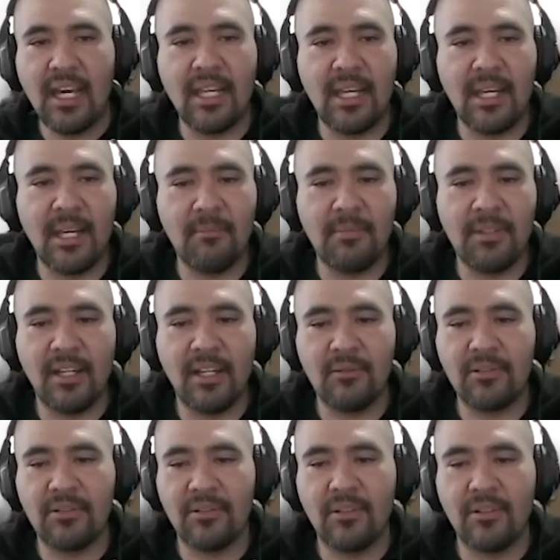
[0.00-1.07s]
And I am the
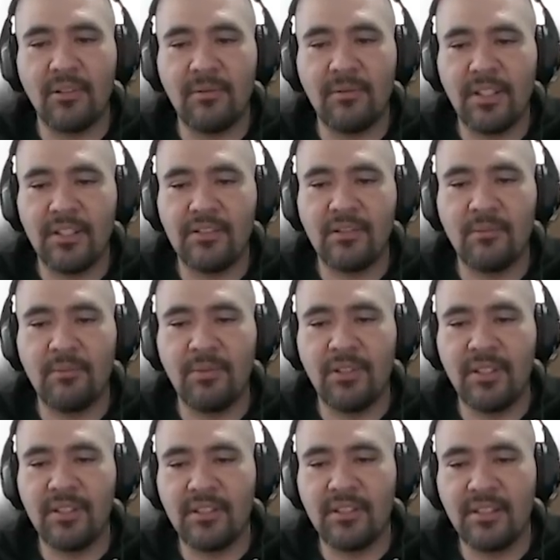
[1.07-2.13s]
author of Edge
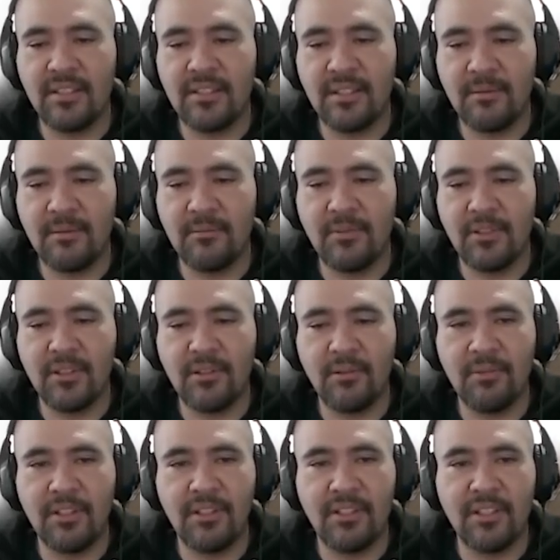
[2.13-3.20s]
Computing Systems with
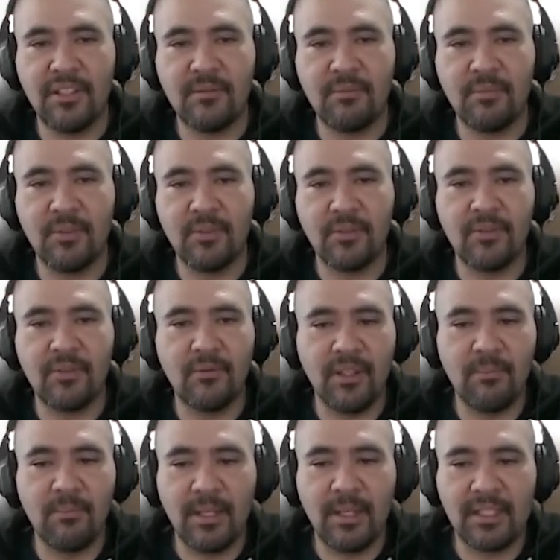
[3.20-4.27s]
Kubernetes book
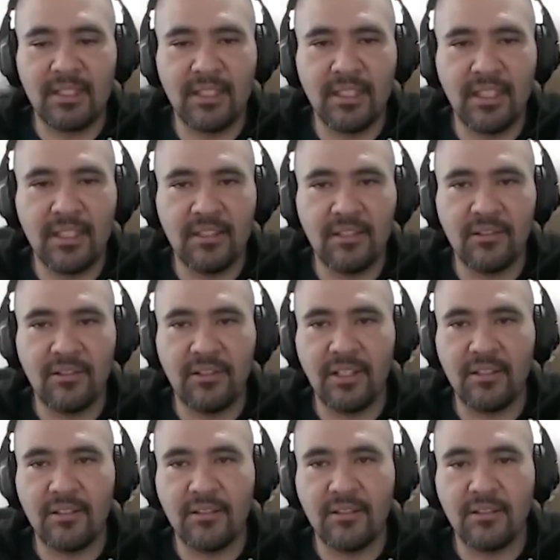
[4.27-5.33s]
with Bhakti editorial.